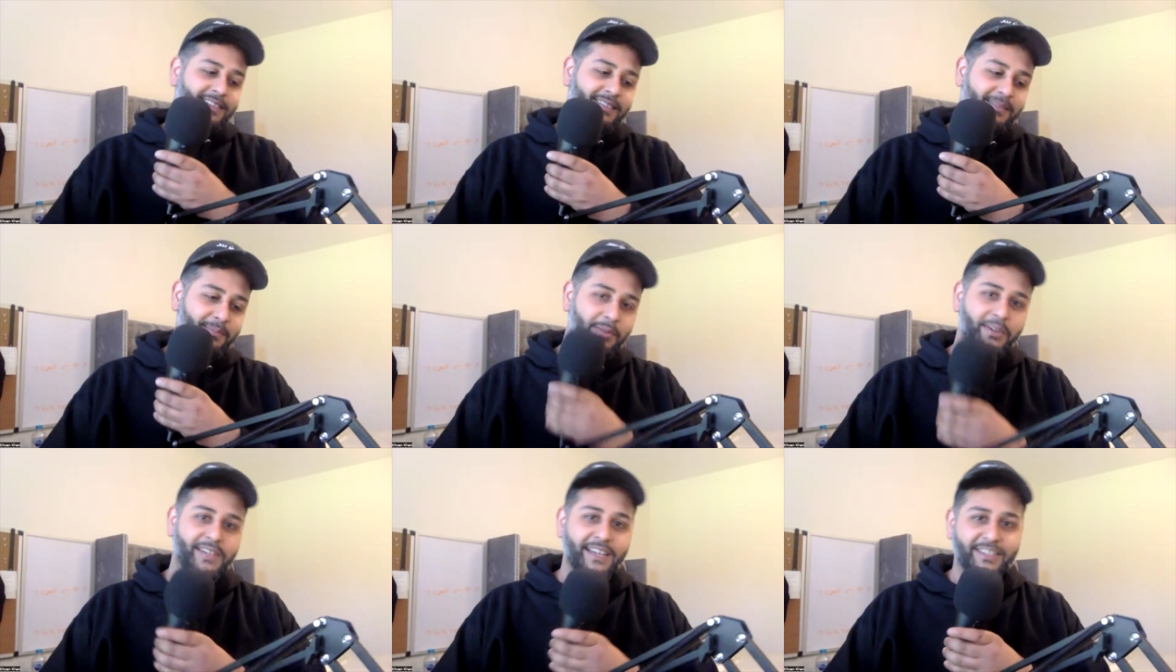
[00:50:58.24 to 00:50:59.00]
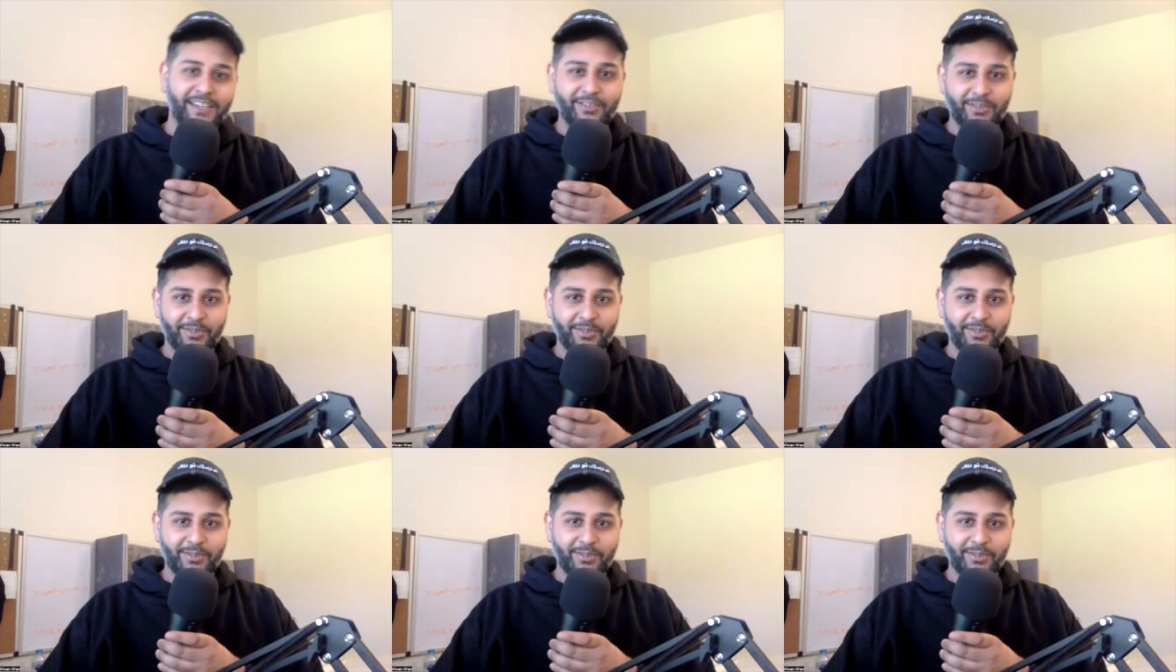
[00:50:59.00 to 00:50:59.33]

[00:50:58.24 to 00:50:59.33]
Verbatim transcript: Ring the bell.